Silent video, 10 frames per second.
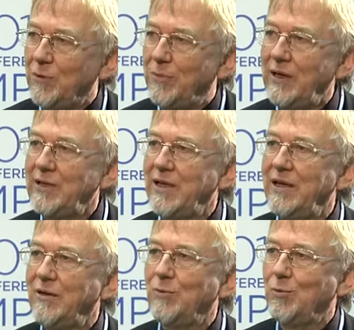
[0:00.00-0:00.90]

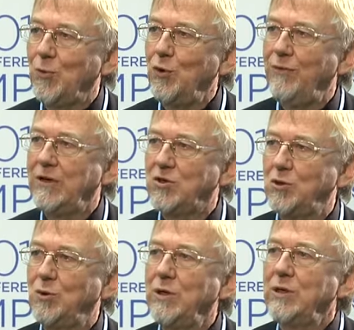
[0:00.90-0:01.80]
building, moving
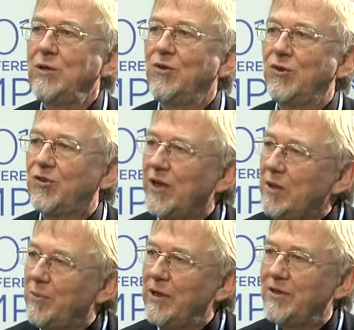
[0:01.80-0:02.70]
to
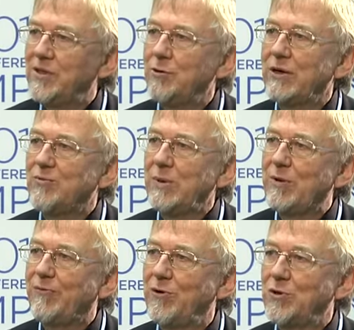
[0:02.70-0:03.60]
sustainability, or as we
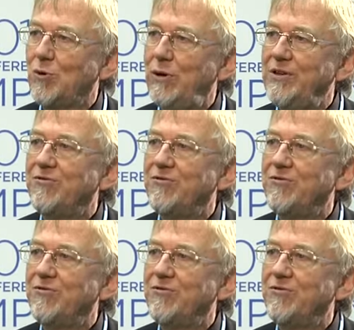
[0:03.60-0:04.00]
prefer to call it,